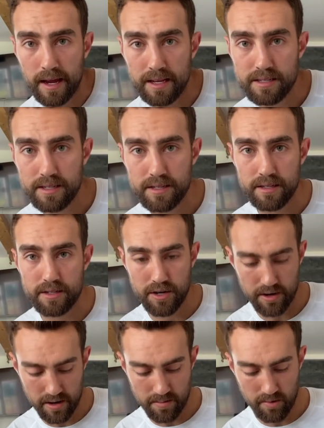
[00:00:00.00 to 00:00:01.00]
I guess this is
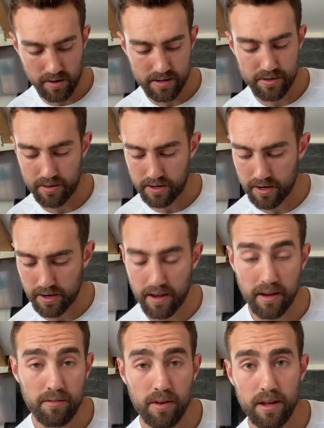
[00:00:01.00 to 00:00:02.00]
turning more into a
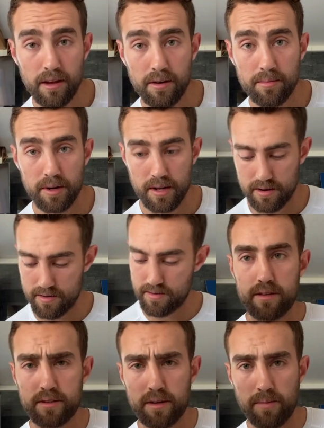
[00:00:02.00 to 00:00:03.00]
cooking video, but
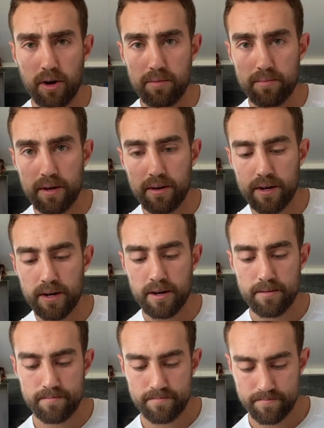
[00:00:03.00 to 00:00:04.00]
some oatmeal here.
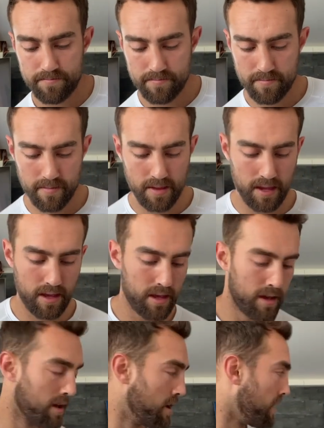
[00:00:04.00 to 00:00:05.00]

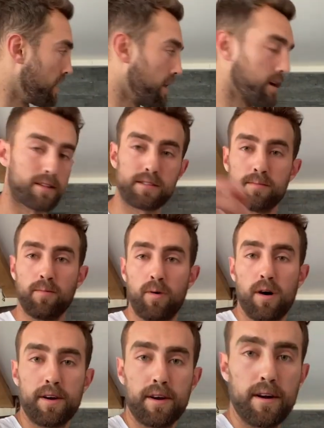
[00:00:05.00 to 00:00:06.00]
And I got some
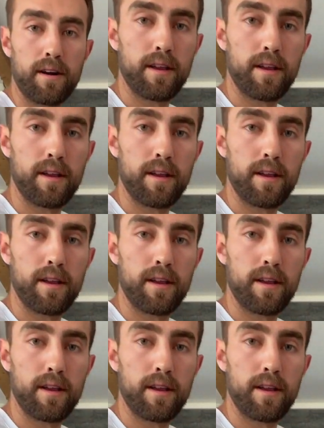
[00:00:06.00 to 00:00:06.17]
water